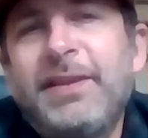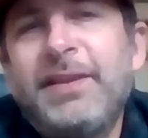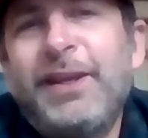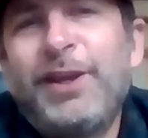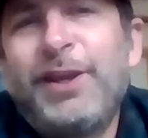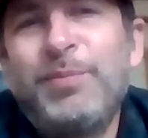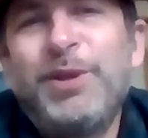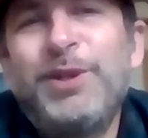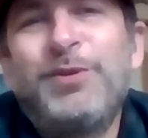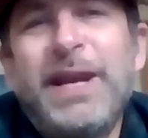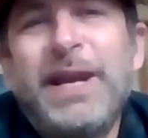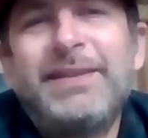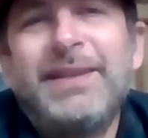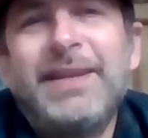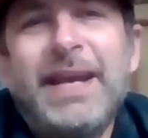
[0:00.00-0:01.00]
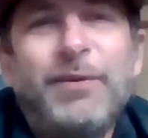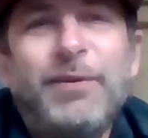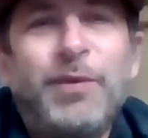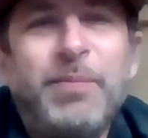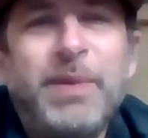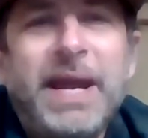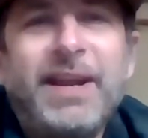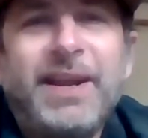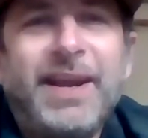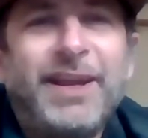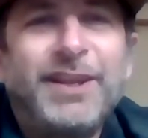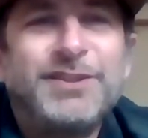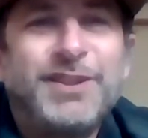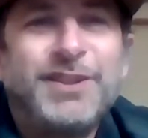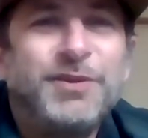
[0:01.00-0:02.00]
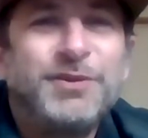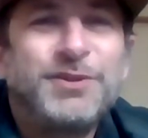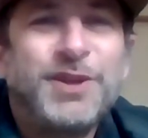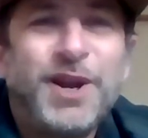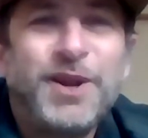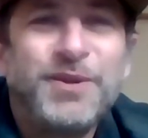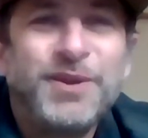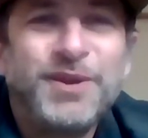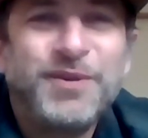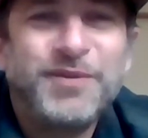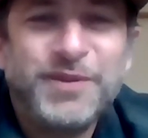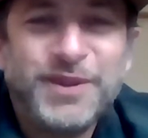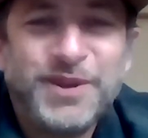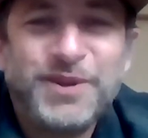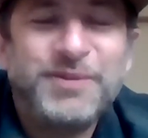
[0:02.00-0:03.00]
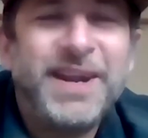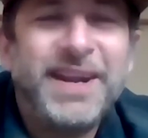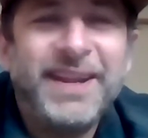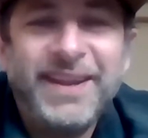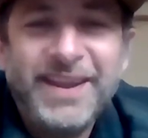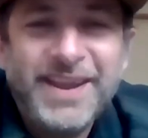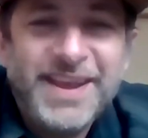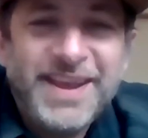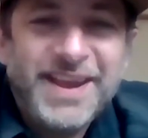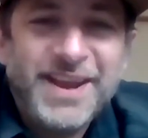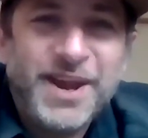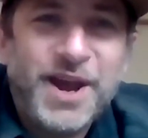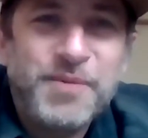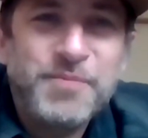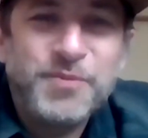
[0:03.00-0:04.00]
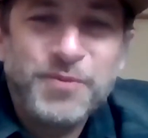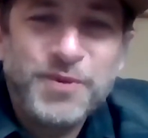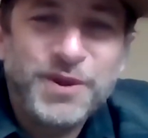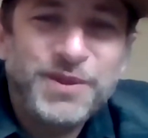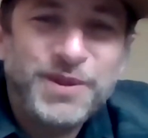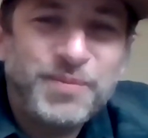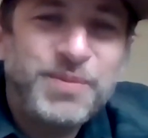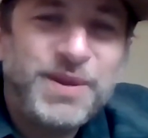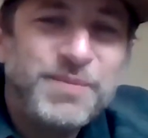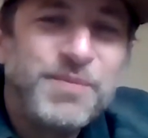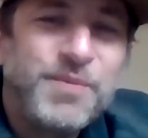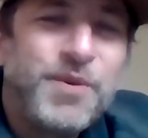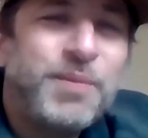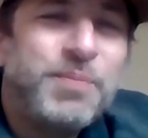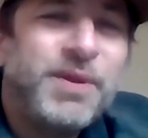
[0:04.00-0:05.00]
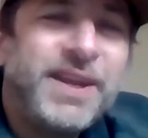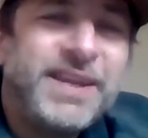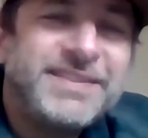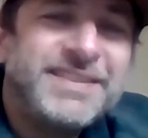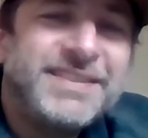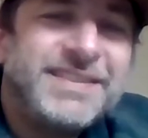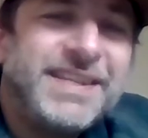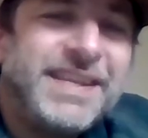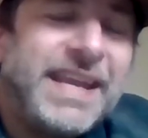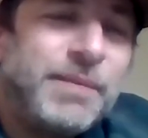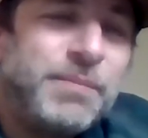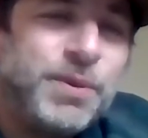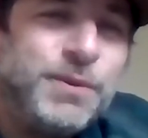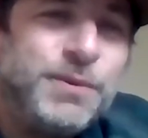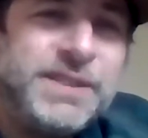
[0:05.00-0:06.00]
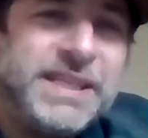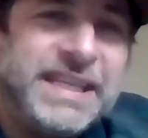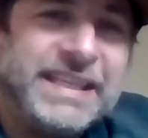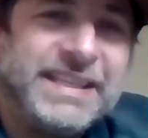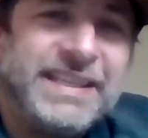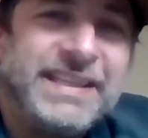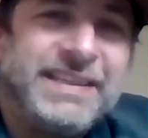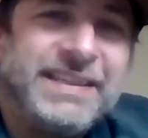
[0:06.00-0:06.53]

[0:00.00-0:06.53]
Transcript: think could be directed at Rebecca. I can see you chuckling over that already. Will there be more places to get poutine?